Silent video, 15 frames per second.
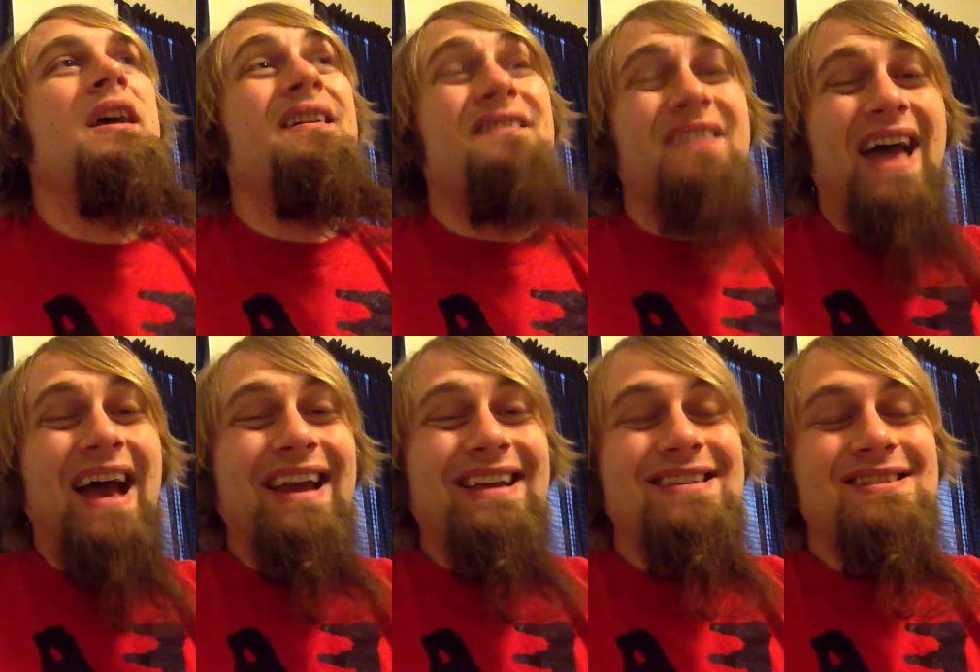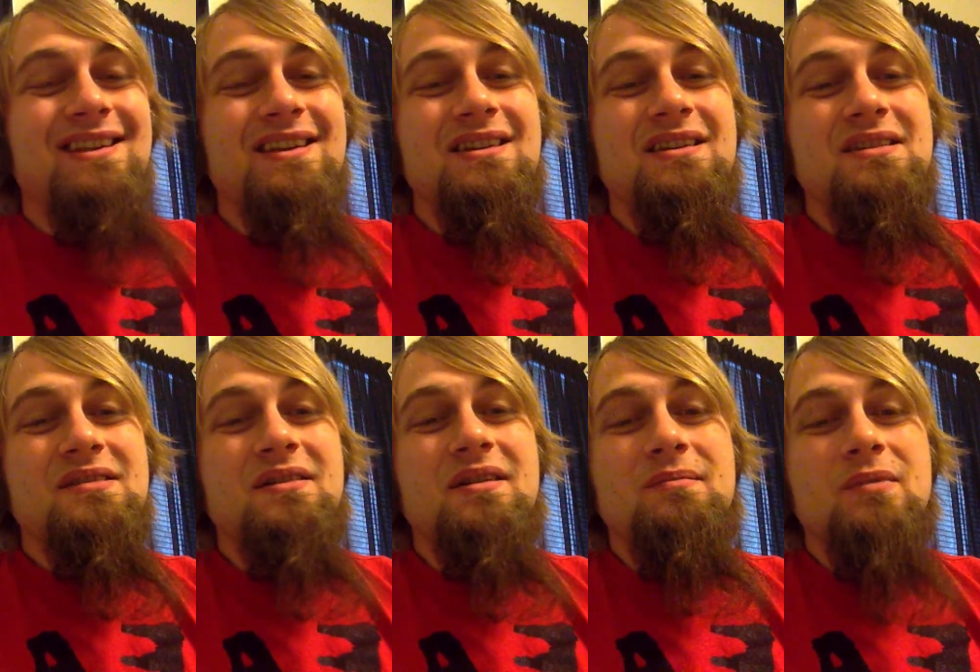If that gets let in the
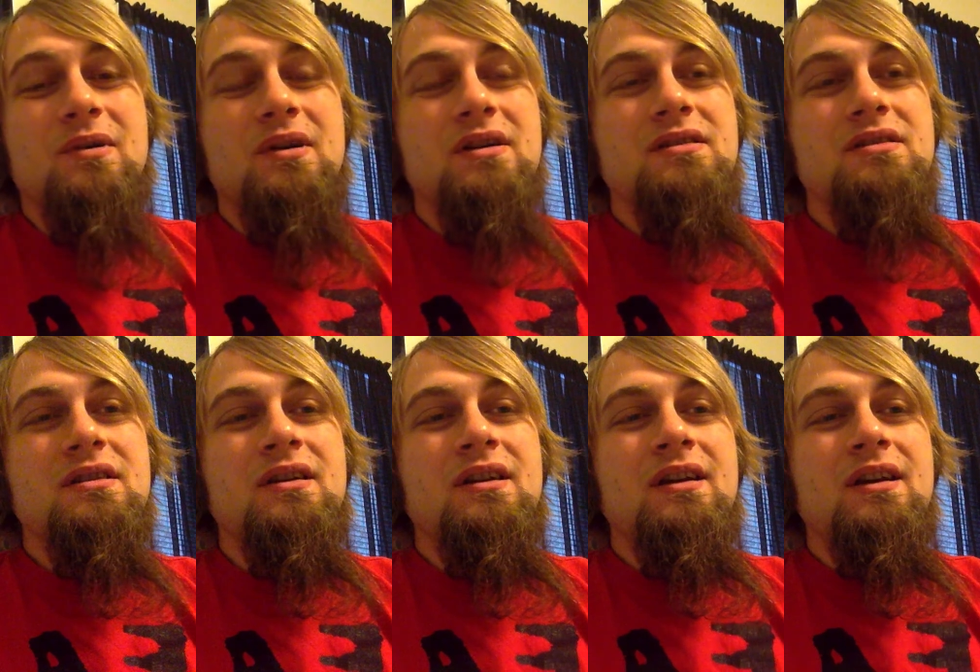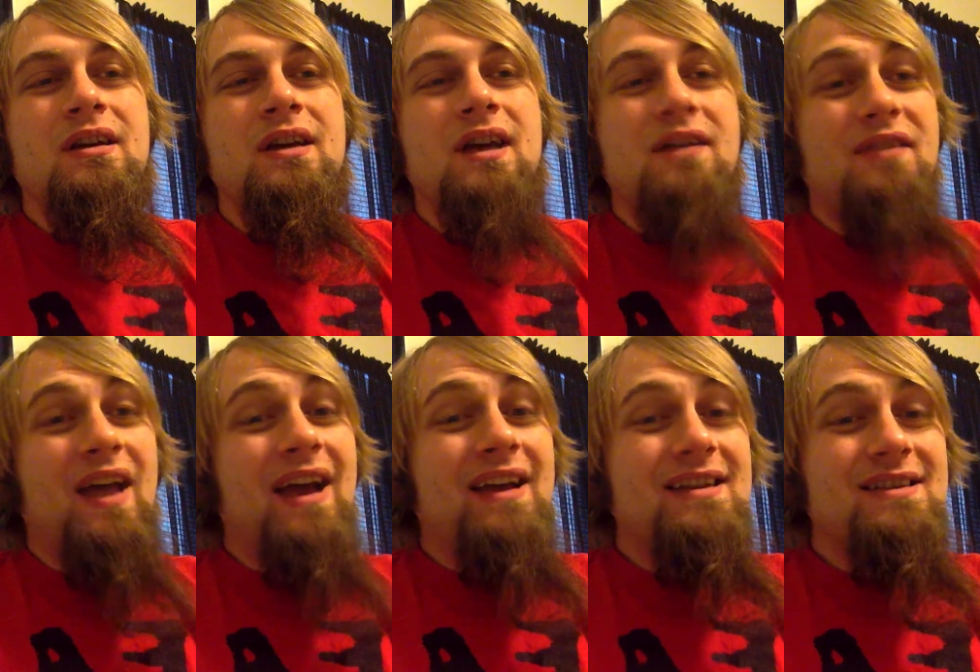screen porch, if
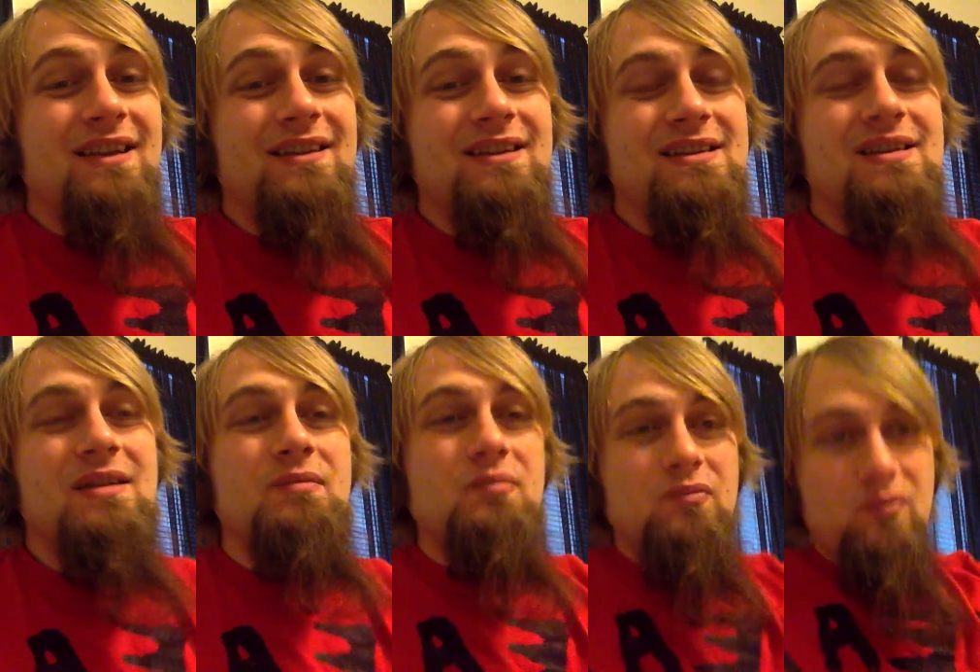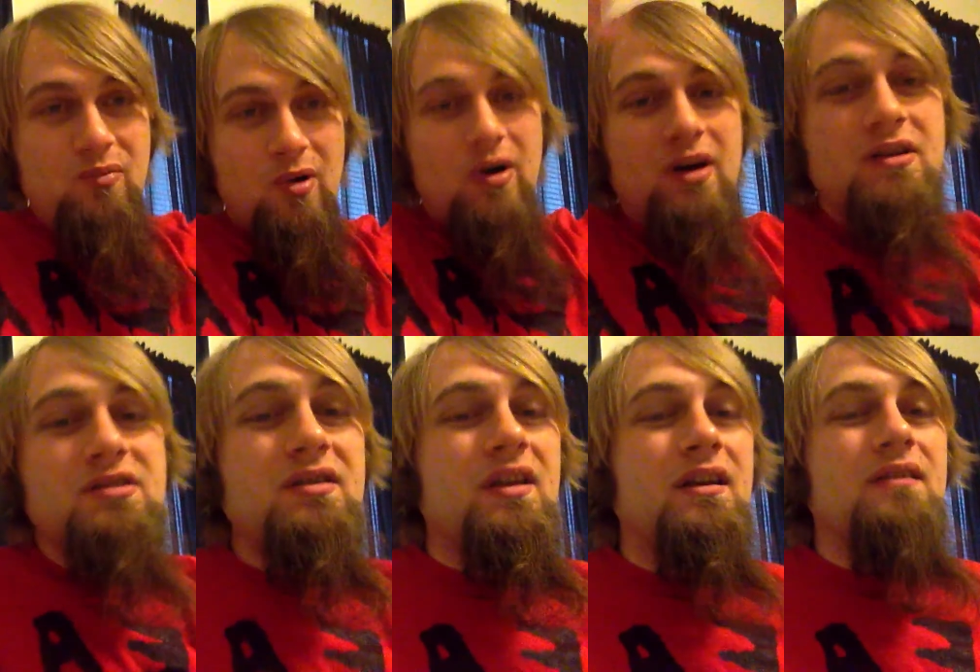that gets let in the sun
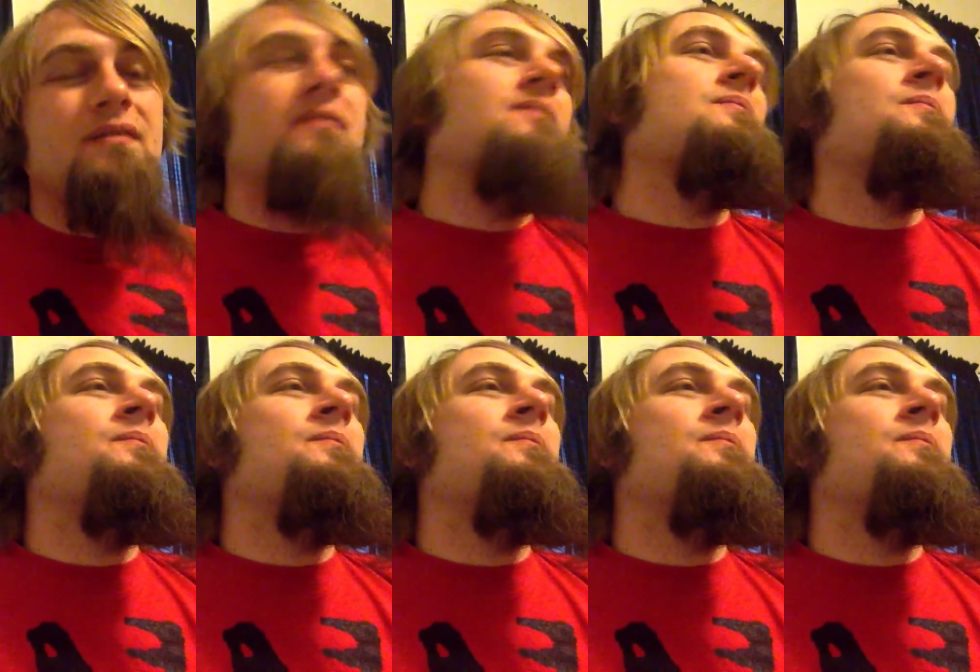porch, then